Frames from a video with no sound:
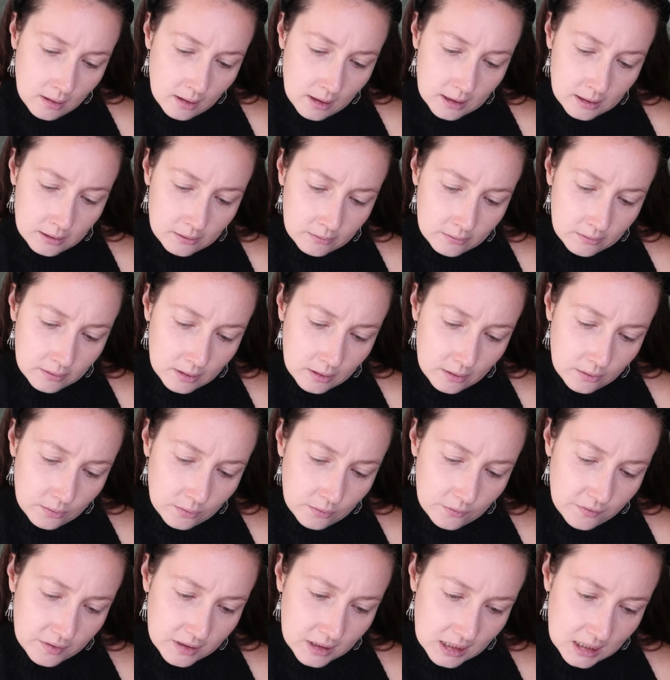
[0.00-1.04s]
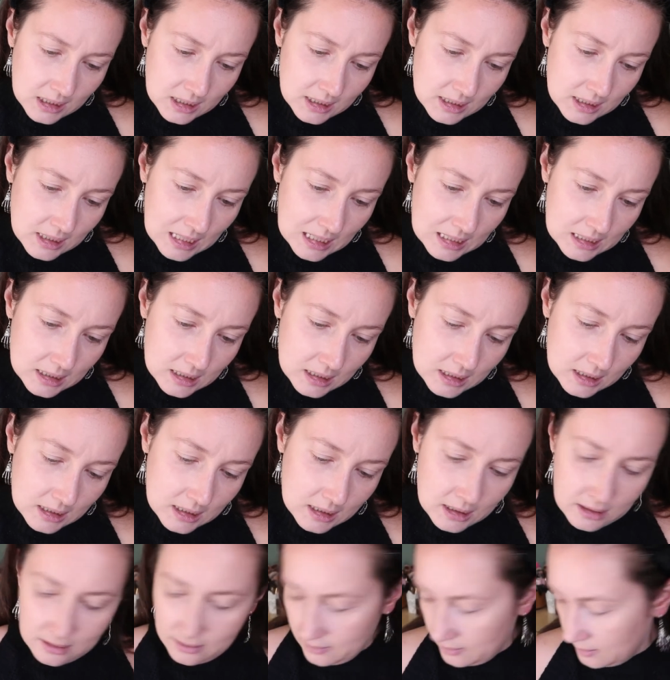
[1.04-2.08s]
I don't know if it says,
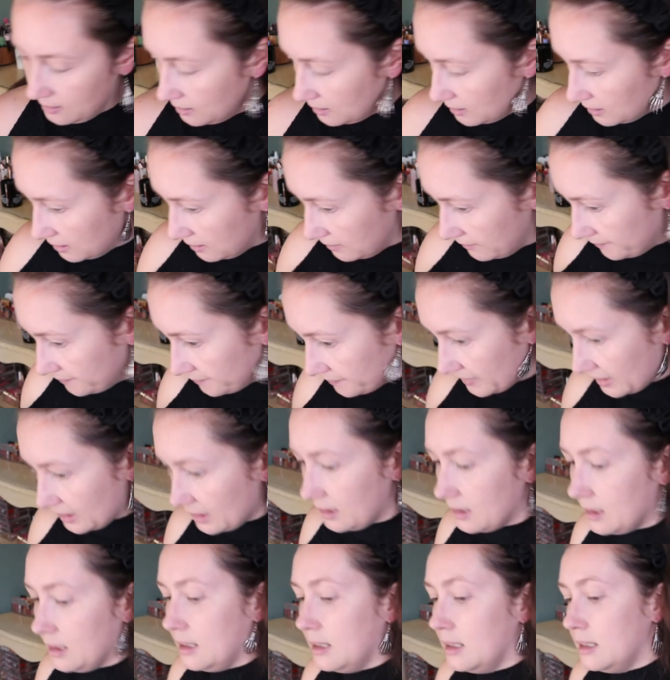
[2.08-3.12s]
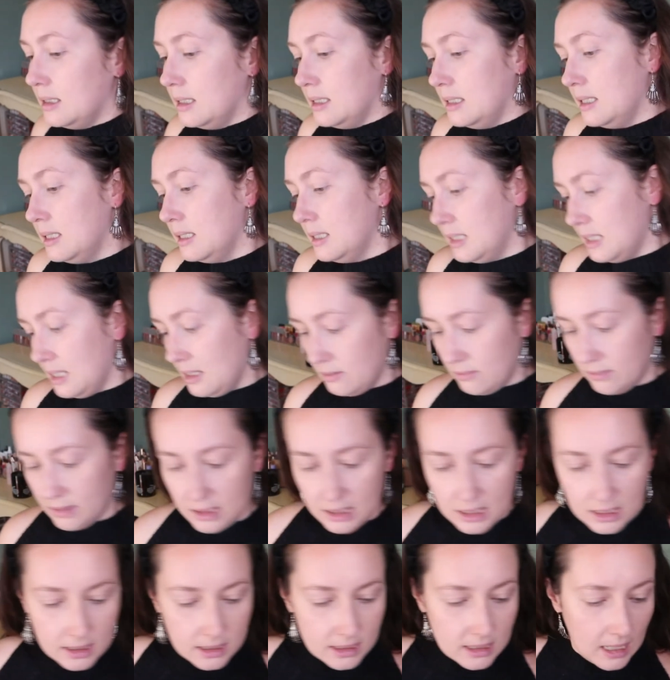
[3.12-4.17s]
does it say what
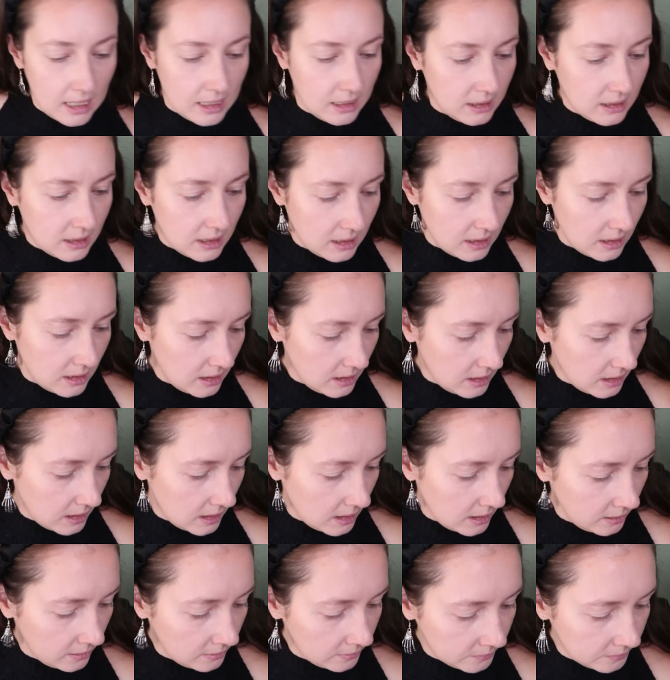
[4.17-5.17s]
the scent is?